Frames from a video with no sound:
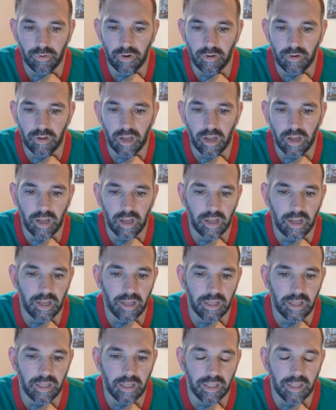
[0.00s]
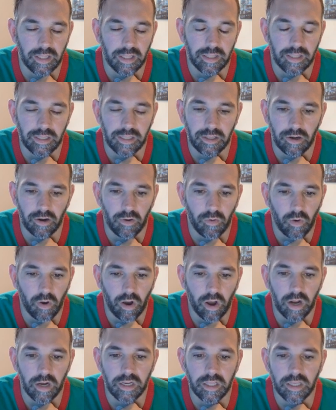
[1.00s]

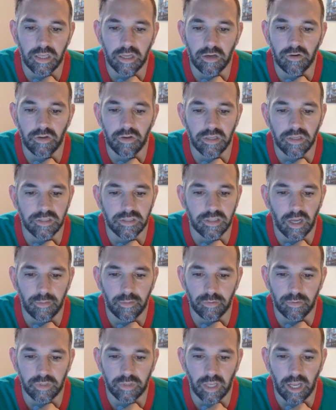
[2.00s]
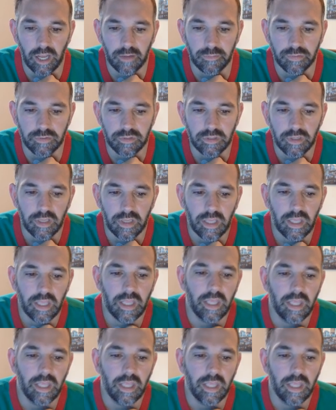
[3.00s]
on here is double taps.